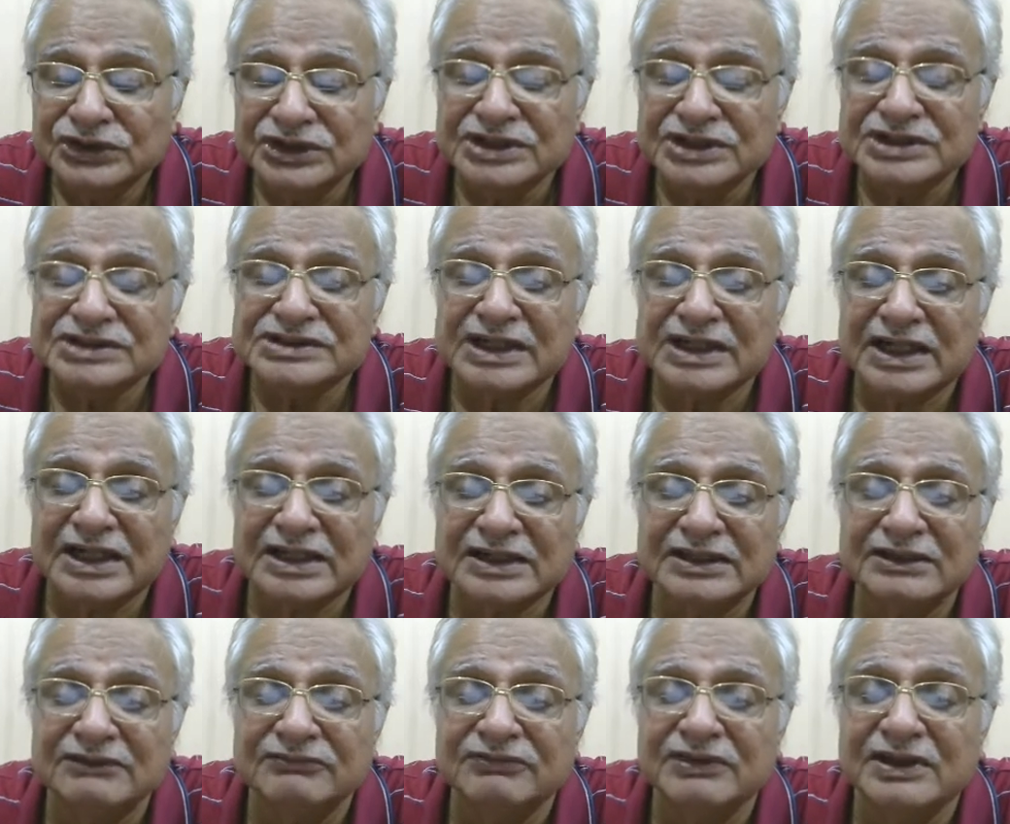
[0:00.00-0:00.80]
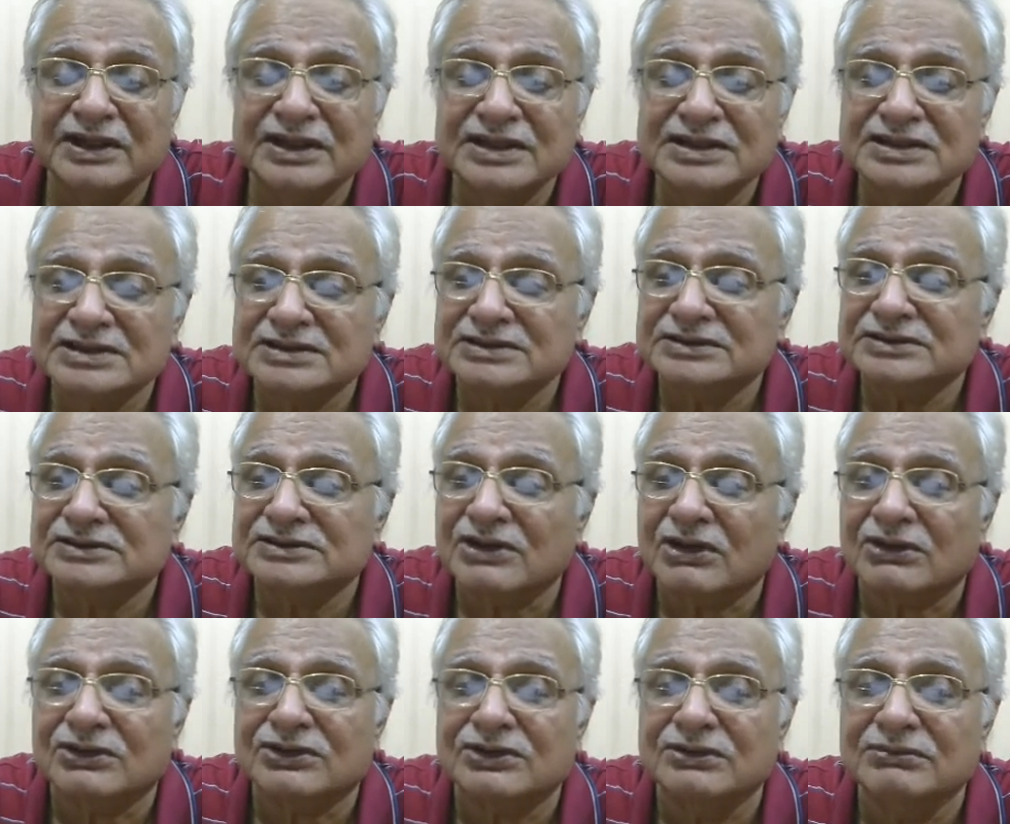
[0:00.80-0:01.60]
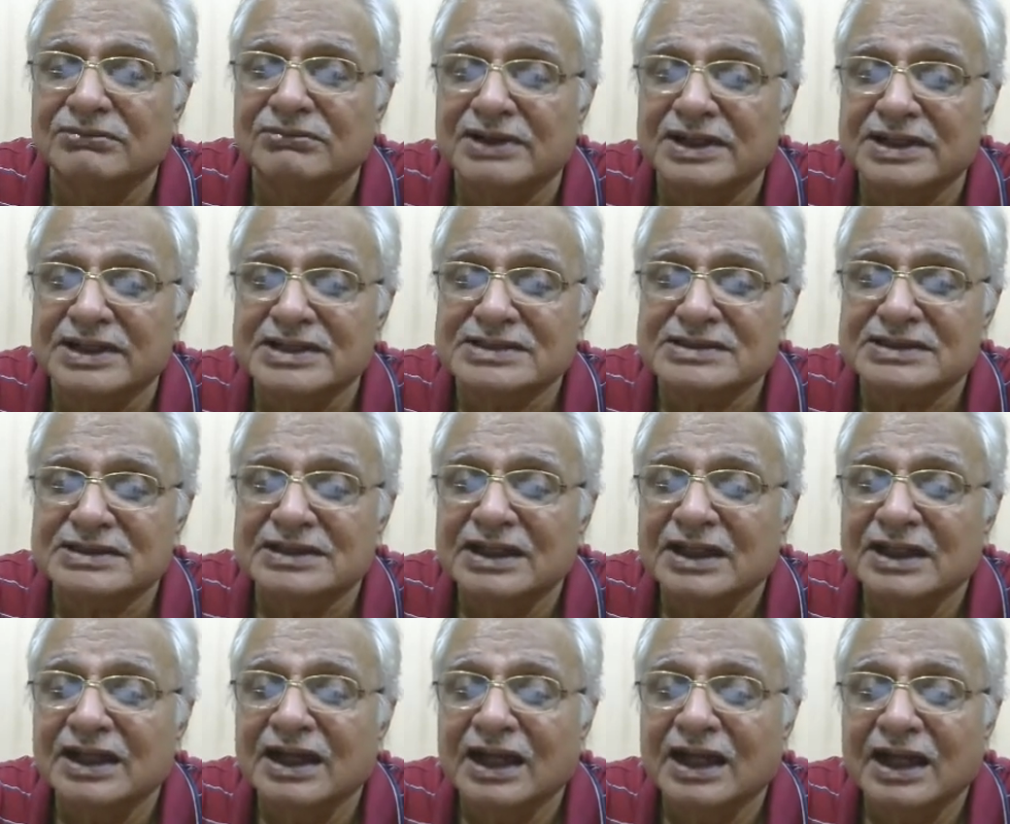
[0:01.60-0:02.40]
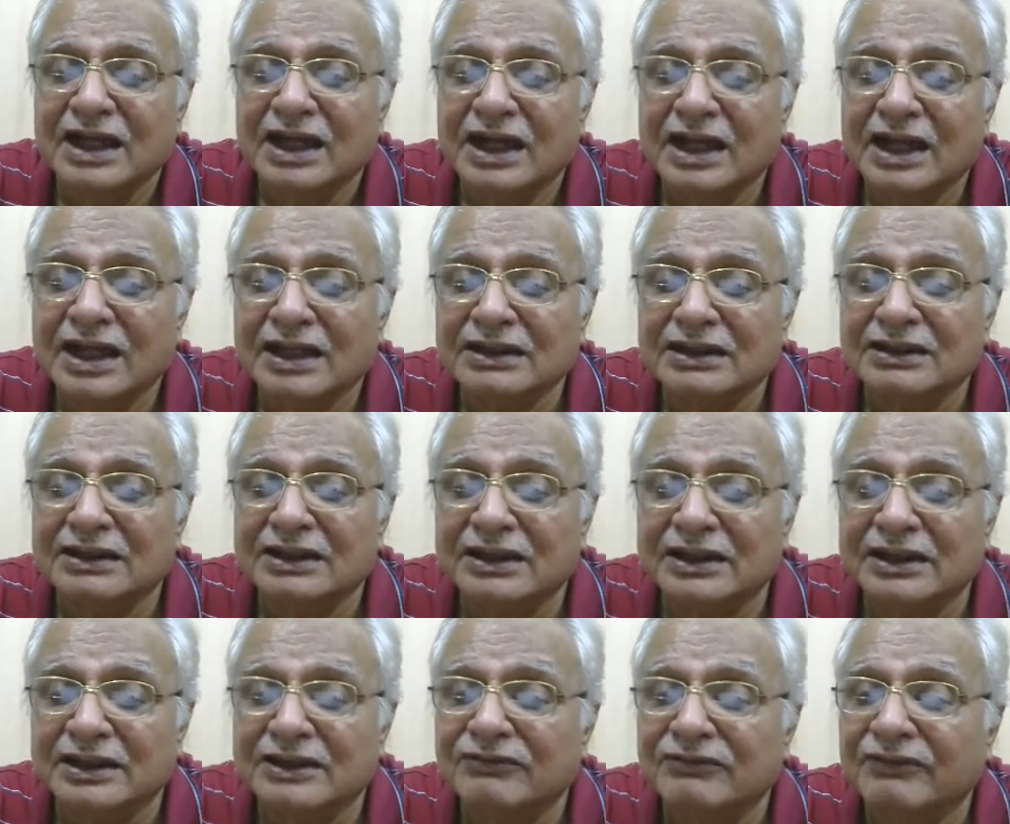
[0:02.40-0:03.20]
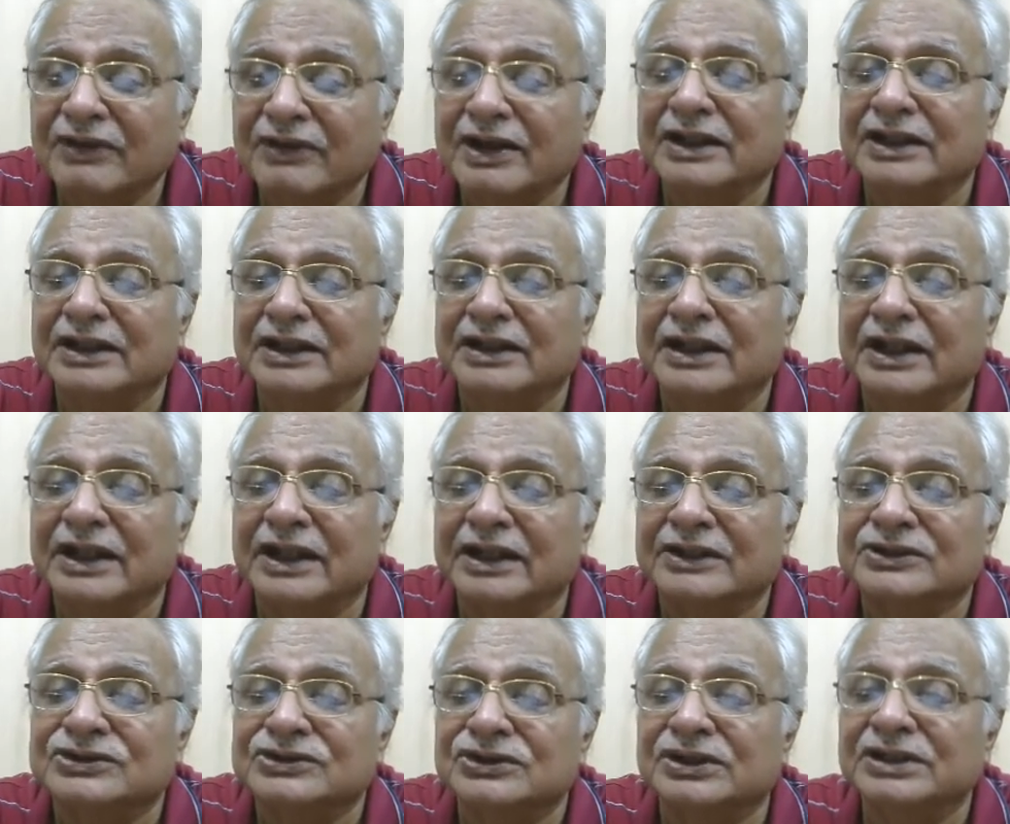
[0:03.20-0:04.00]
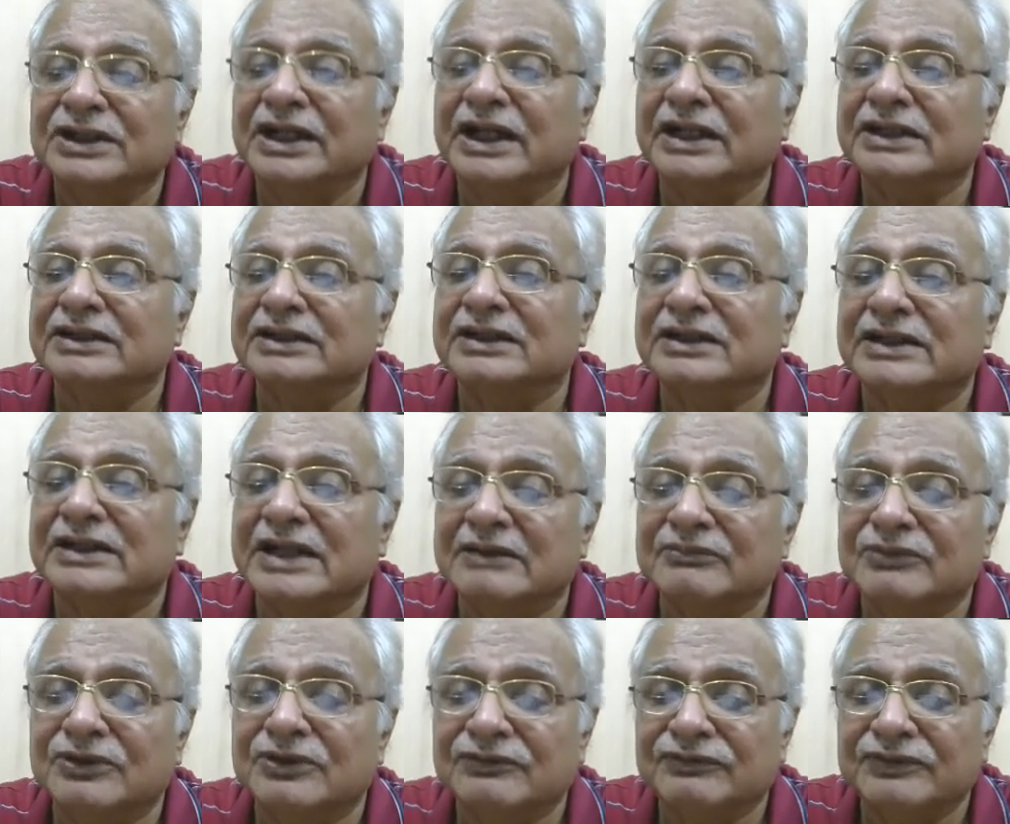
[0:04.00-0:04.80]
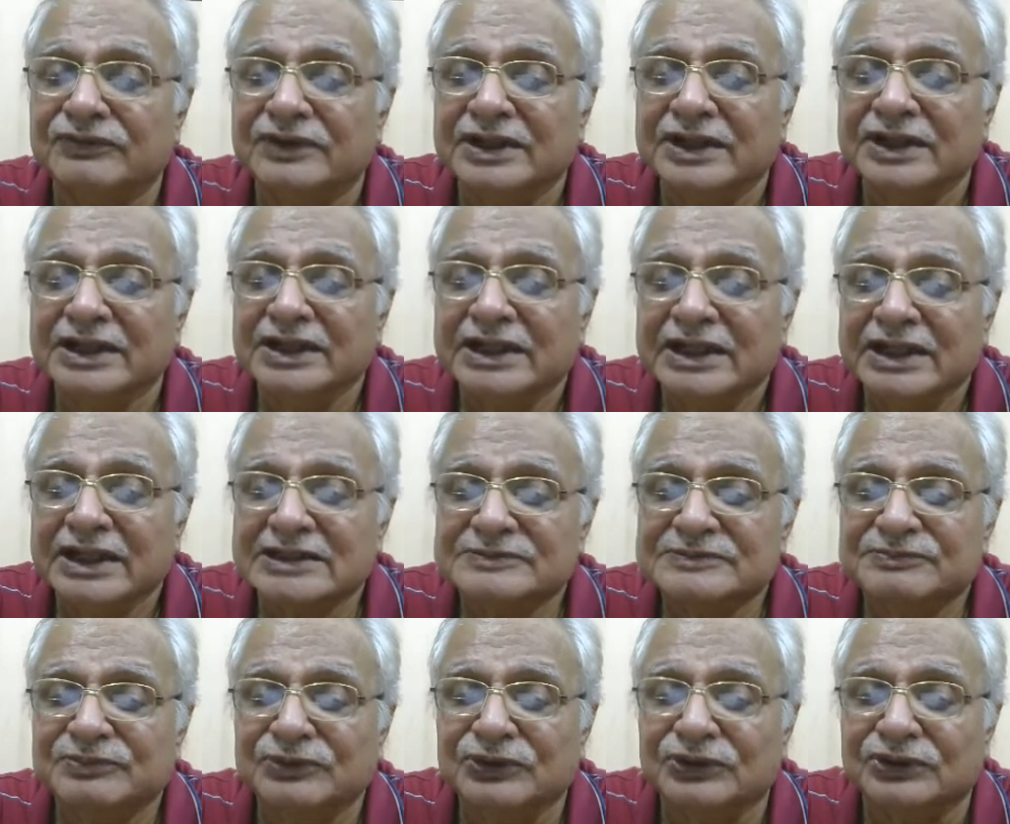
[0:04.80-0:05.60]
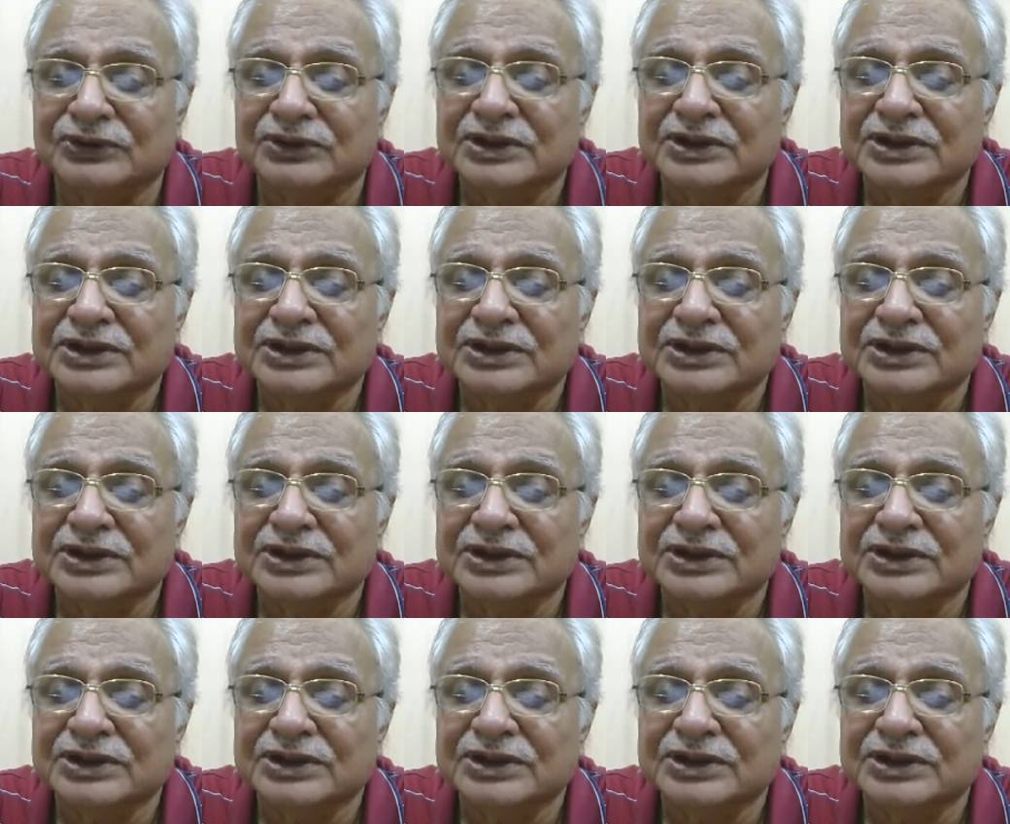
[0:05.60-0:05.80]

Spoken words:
are the various documents are required actually at the time of export.